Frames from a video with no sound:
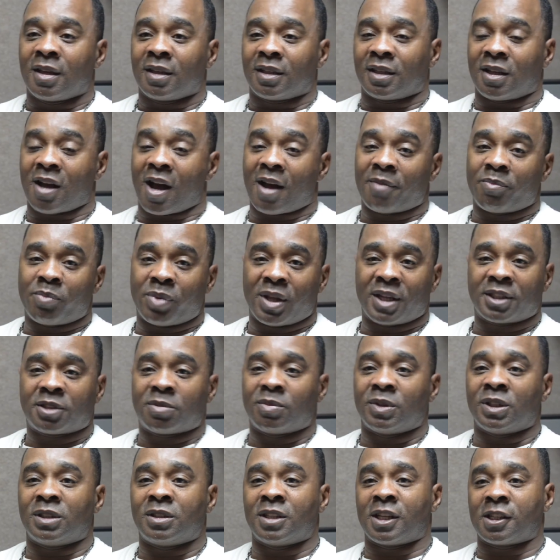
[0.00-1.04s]
God
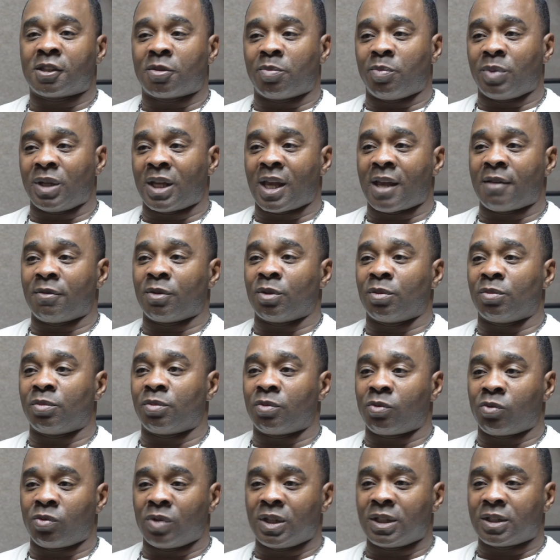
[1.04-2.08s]
blessed me just to be able
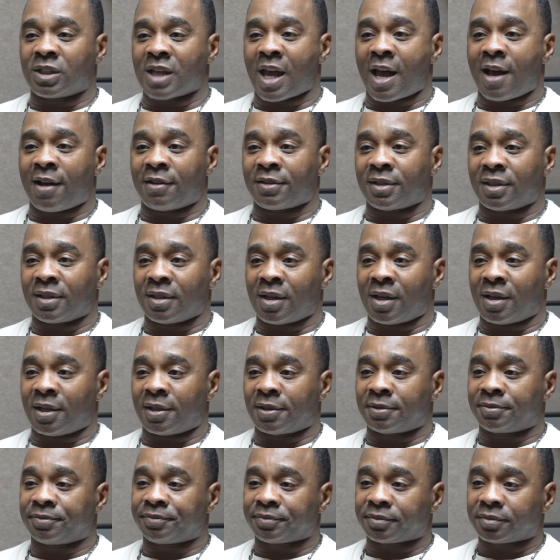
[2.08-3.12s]
to reach out and
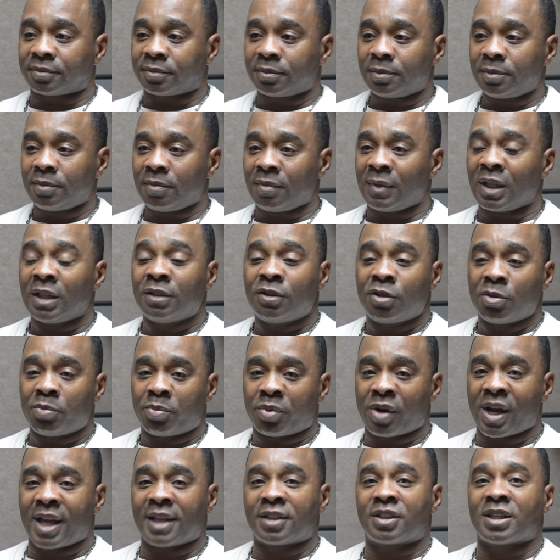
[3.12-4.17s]
to
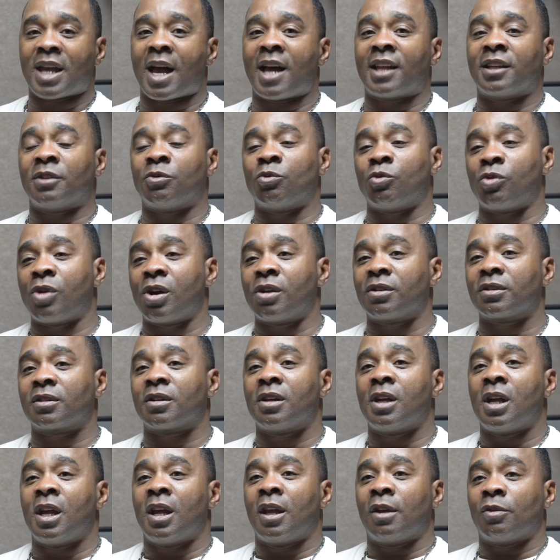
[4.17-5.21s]
branch out and work
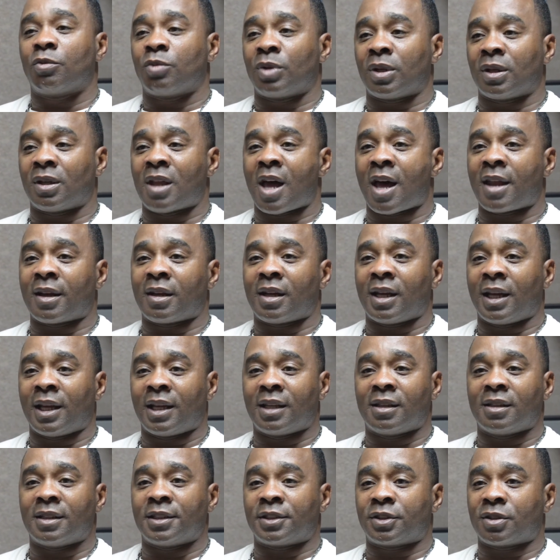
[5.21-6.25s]
with a lot of
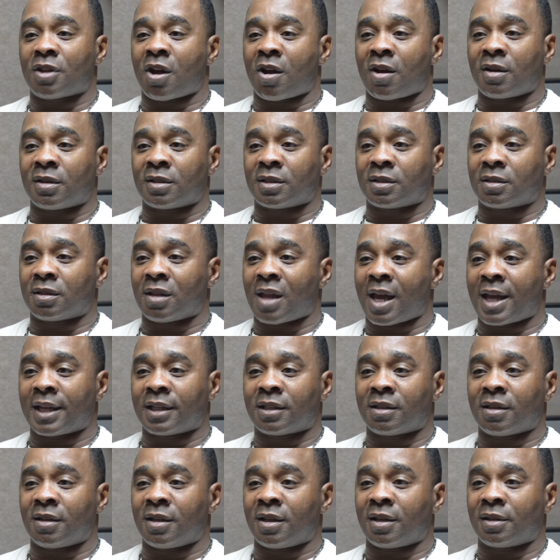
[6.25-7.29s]
A-list artists like
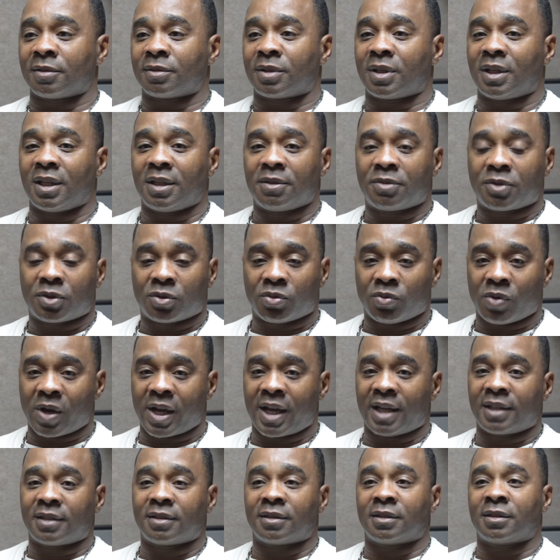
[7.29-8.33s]
Keith
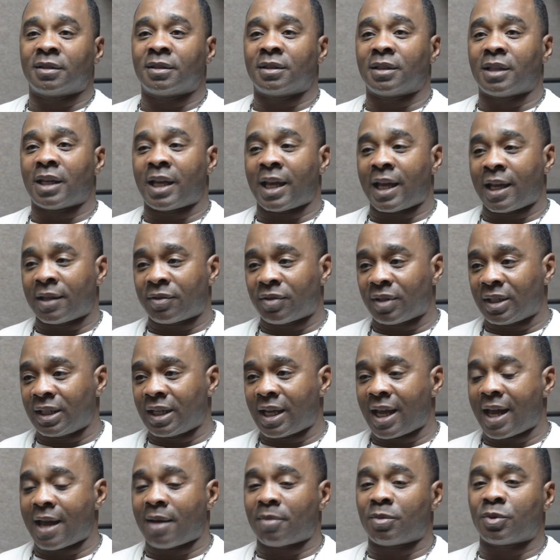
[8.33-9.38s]
Sweat, Anthony
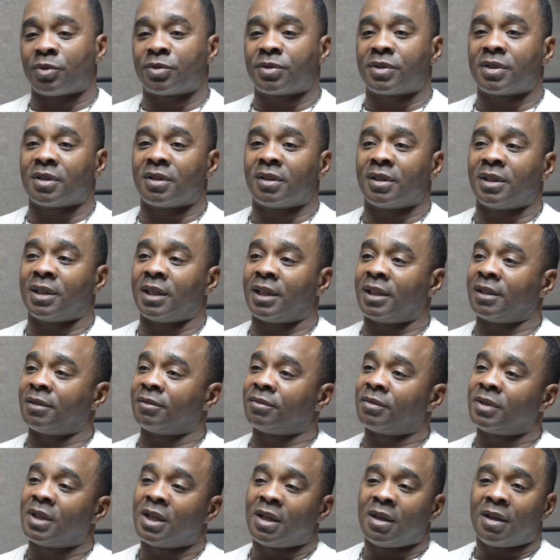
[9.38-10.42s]
Hamilton, and
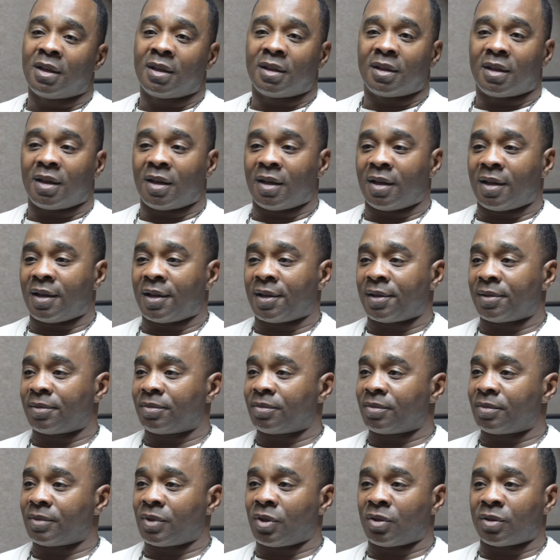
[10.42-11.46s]

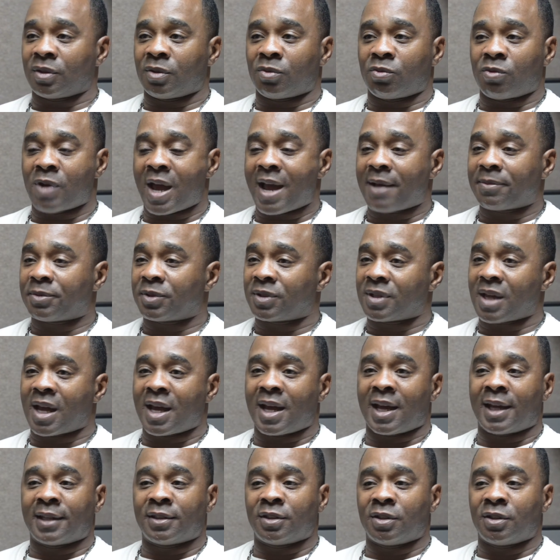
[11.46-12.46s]
on the rap side,